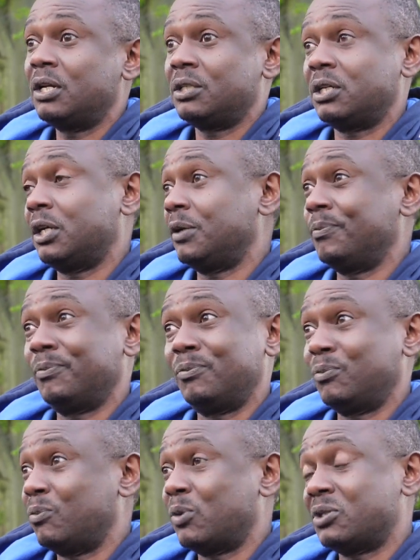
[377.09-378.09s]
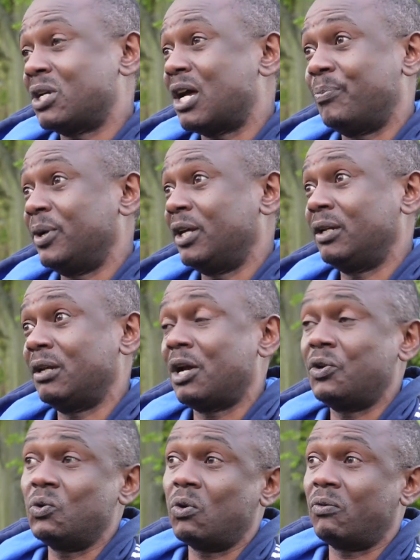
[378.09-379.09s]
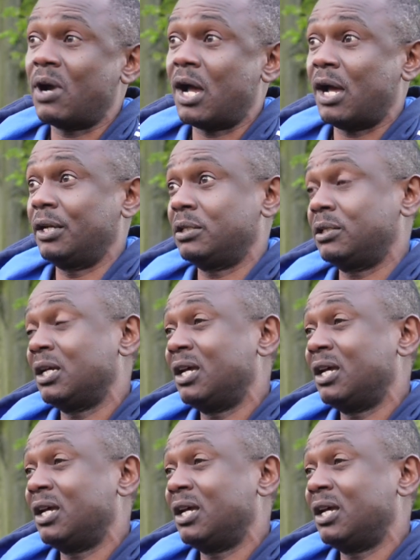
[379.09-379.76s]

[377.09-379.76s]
say what's happened, are you all right?